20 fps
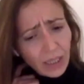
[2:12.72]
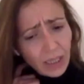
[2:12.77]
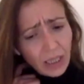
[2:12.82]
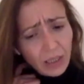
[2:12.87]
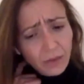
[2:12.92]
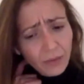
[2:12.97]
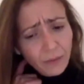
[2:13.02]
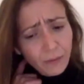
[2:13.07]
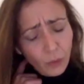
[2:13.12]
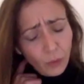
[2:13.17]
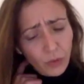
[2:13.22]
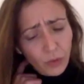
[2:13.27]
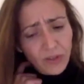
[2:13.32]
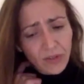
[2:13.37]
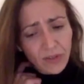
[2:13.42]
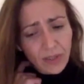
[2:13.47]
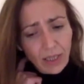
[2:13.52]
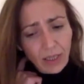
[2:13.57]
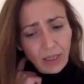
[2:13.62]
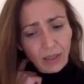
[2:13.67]

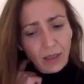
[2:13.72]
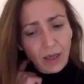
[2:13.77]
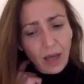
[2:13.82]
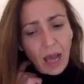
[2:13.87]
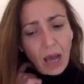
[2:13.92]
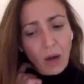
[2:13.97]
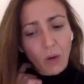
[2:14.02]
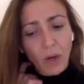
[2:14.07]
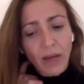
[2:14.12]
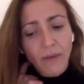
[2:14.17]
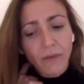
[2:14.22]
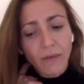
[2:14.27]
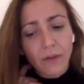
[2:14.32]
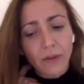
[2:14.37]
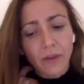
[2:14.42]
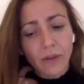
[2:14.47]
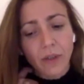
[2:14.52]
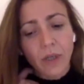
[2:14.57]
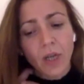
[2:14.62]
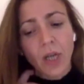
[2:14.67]
enforcing.
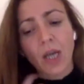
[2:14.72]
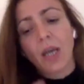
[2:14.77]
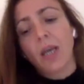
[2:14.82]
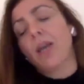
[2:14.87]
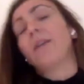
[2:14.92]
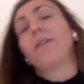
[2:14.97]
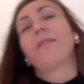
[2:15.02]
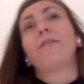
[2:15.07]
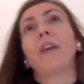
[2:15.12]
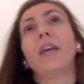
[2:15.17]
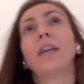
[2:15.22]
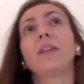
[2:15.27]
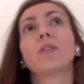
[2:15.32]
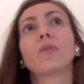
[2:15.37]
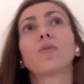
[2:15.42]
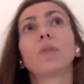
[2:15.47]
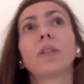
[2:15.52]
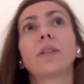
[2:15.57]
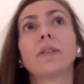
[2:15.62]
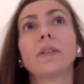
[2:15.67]
However, faced
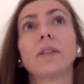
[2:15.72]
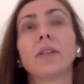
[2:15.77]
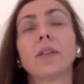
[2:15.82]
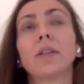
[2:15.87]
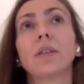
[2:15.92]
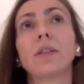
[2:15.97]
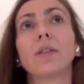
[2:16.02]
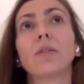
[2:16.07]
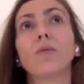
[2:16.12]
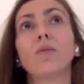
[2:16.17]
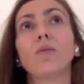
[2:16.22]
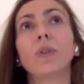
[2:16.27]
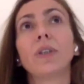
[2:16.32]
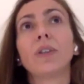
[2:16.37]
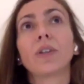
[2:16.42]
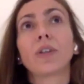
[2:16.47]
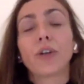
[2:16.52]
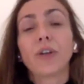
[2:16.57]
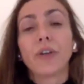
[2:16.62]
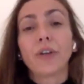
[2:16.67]
with
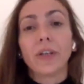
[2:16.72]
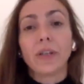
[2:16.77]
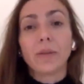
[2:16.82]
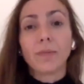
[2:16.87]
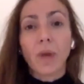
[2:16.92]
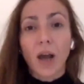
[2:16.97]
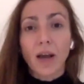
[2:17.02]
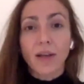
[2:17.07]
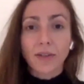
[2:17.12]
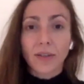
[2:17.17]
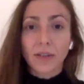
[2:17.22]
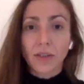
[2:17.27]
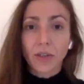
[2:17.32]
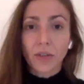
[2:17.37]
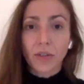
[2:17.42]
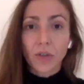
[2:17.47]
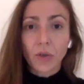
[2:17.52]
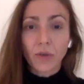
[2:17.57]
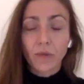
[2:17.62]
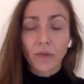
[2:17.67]
the current
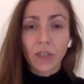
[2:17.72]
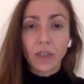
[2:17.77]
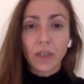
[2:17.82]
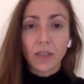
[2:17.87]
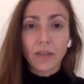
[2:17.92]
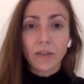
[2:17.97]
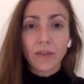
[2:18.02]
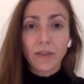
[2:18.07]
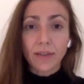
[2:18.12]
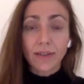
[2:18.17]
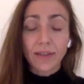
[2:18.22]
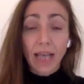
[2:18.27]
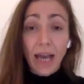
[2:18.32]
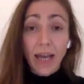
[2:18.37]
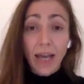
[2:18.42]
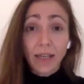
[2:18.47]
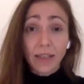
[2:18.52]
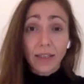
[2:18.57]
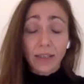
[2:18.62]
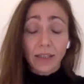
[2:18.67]
Bosnian-Herzegovinian
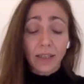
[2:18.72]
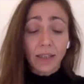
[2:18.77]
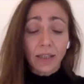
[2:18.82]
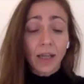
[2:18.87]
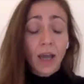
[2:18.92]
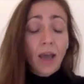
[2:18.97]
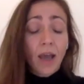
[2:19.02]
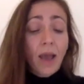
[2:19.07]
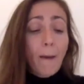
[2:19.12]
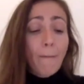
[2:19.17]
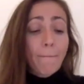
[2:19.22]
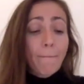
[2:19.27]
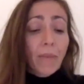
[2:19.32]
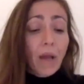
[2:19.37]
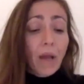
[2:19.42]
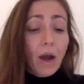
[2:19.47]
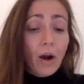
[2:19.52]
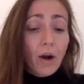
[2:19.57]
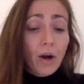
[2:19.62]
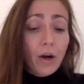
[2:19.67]
society,
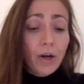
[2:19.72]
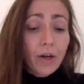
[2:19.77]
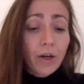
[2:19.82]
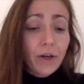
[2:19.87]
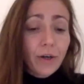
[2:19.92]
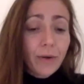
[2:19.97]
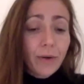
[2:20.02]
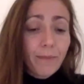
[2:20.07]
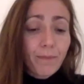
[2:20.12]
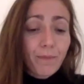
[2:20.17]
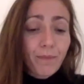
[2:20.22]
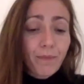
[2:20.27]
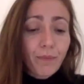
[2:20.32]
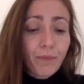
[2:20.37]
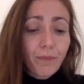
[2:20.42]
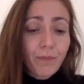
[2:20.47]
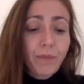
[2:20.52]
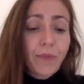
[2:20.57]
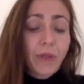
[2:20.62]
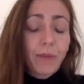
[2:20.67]

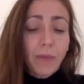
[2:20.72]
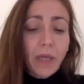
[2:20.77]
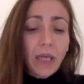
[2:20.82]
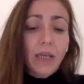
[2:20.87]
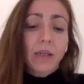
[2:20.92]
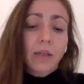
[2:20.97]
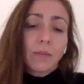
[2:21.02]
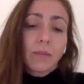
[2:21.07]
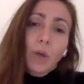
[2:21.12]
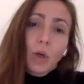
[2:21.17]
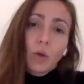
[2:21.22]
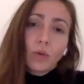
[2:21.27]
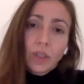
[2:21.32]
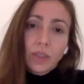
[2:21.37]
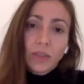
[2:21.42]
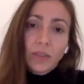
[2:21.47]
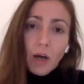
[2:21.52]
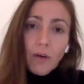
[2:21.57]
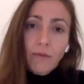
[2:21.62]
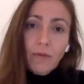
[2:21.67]
the main
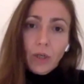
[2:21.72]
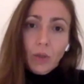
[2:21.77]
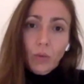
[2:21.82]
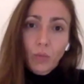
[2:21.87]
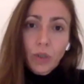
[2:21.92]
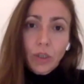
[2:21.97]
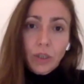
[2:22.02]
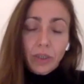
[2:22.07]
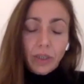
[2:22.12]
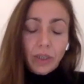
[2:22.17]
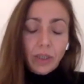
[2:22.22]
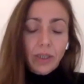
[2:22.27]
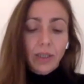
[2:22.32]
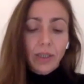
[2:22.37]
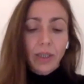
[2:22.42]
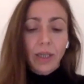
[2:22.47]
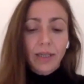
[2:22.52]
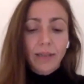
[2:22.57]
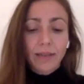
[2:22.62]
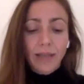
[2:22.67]
component of our work
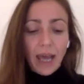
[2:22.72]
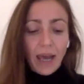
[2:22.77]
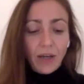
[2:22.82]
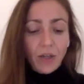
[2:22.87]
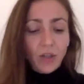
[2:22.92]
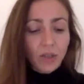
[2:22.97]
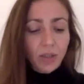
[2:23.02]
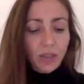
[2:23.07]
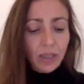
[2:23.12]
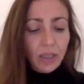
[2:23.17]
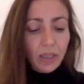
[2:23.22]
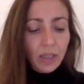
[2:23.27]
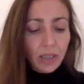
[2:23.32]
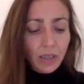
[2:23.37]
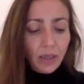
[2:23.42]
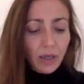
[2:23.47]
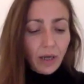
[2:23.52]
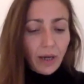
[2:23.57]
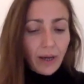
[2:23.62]
is actually